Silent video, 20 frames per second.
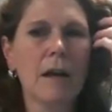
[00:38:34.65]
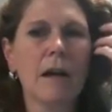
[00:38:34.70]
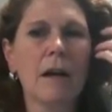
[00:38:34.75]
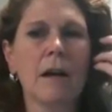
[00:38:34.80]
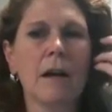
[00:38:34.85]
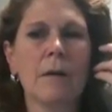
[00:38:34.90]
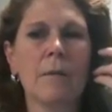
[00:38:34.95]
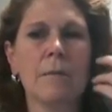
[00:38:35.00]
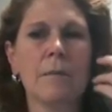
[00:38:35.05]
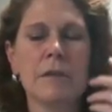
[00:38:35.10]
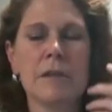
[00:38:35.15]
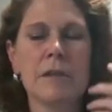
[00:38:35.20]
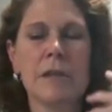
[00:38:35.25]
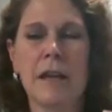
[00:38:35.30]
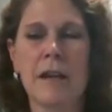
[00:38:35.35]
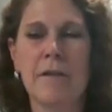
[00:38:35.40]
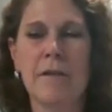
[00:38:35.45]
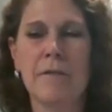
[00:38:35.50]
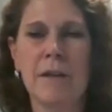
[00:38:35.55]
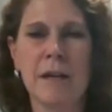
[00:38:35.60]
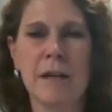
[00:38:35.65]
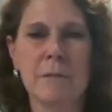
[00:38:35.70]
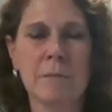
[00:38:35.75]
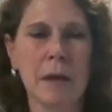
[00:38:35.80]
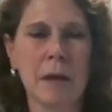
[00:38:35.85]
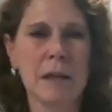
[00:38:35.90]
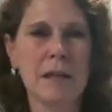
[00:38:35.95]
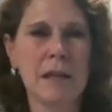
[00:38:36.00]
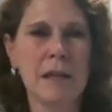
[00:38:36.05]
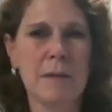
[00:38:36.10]
to caffeine, it
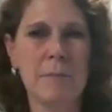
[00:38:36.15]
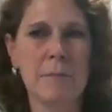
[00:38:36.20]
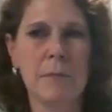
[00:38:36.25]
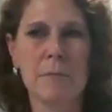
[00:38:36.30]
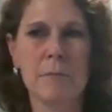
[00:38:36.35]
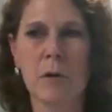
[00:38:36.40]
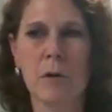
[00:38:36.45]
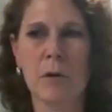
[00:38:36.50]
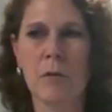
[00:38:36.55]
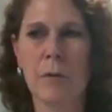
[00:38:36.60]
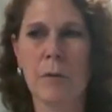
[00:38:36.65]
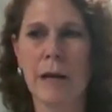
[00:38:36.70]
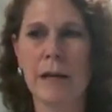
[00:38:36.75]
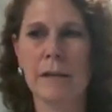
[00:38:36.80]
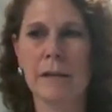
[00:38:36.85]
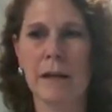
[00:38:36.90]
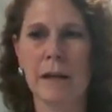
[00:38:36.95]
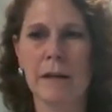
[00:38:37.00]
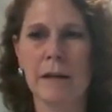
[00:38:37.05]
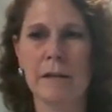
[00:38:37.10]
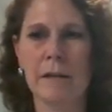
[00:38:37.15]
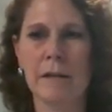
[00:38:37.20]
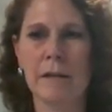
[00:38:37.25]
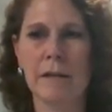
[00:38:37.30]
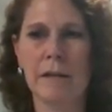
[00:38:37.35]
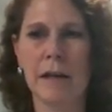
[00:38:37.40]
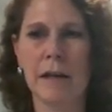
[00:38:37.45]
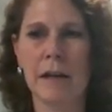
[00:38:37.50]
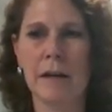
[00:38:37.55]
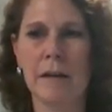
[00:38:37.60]
might keep you more awake
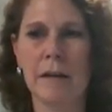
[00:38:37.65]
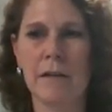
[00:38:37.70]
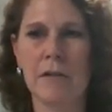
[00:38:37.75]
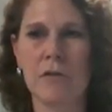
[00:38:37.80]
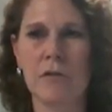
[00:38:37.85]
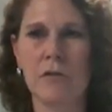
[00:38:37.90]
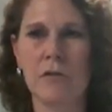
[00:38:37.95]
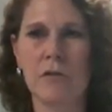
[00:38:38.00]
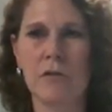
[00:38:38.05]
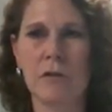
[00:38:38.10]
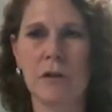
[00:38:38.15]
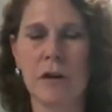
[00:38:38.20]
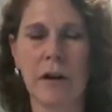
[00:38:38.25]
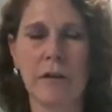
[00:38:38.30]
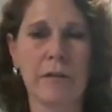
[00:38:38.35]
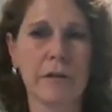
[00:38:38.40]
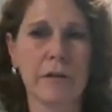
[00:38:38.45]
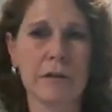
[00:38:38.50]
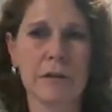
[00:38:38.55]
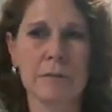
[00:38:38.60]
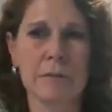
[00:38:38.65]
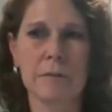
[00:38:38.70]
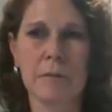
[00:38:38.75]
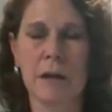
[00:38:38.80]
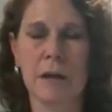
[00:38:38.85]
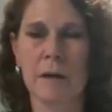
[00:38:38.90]
than others.